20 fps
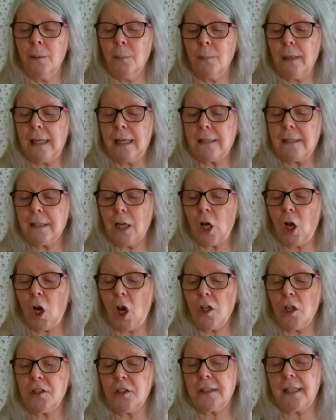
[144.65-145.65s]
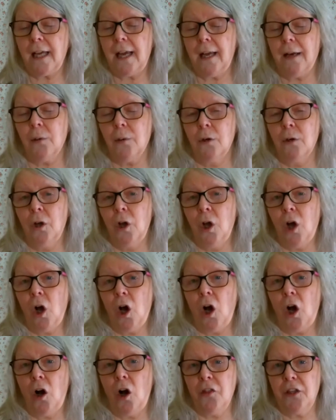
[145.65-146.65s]
Placed the cloth down
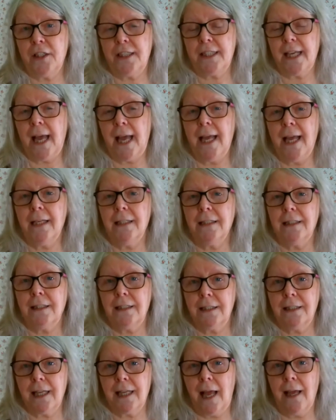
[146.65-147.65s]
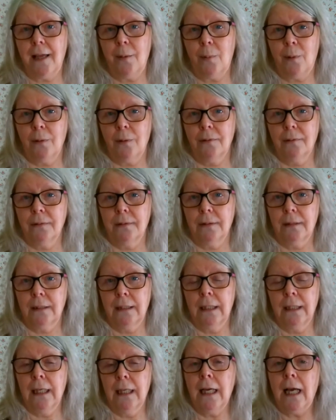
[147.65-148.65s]
on the tailor's table
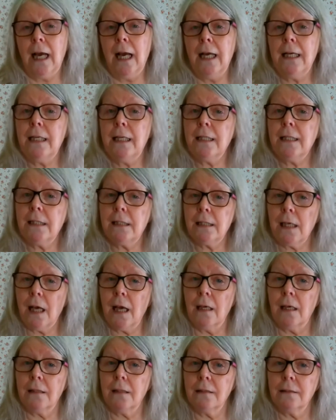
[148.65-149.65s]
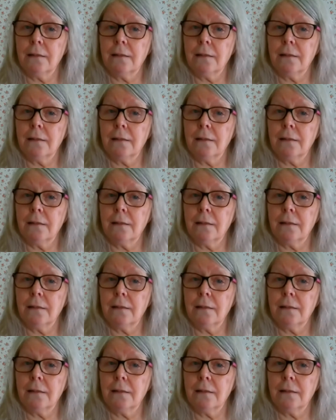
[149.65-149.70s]
and he said,